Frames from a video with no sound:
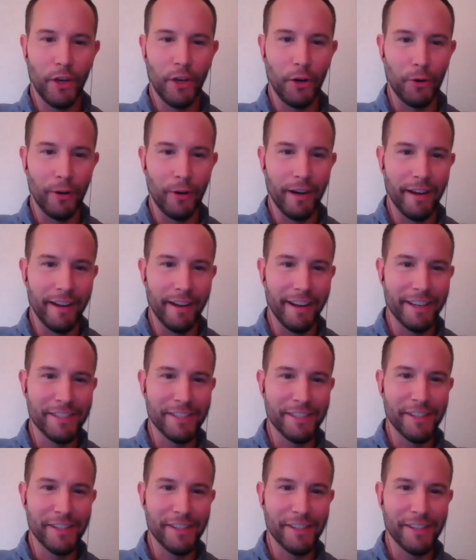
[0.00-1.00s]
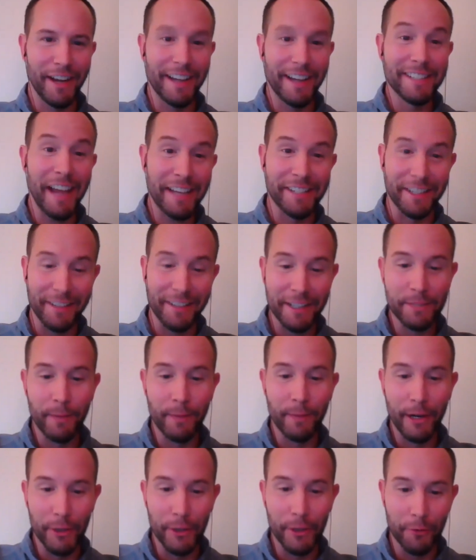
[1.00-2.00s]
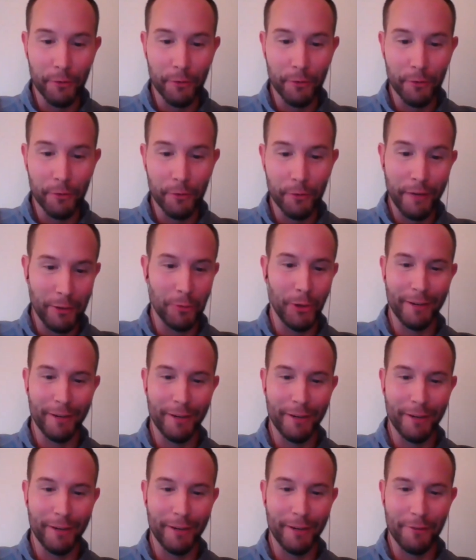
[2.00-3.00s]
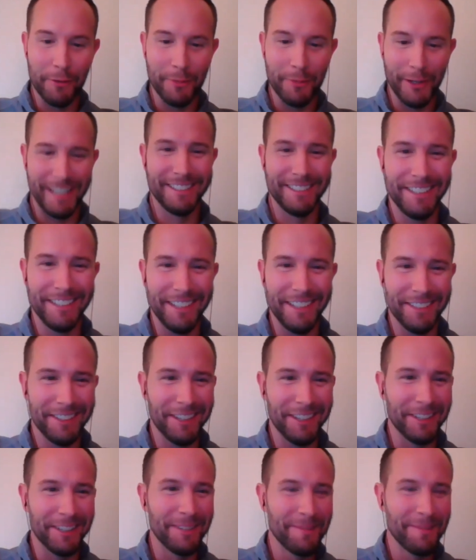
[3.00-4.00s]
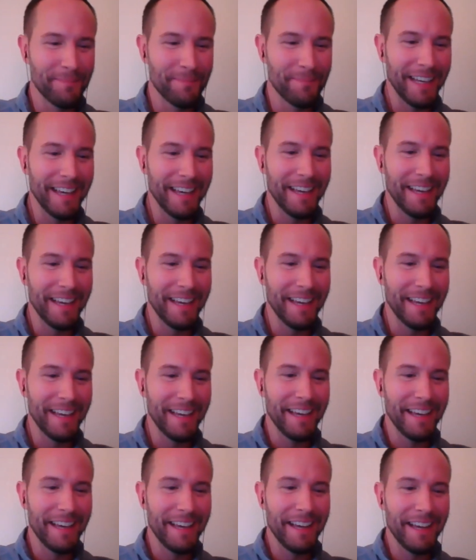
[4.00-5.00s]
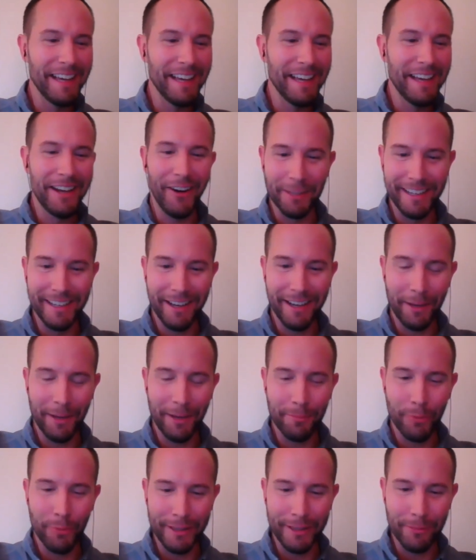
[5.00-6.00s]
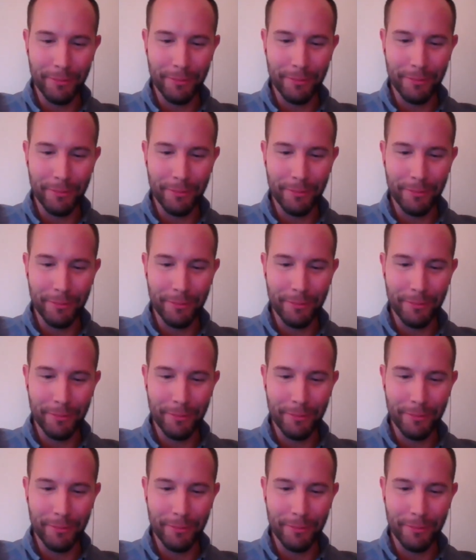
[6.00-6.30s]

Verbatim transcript: All right, scientastic, that's my new favorite word, everybody. All right, let me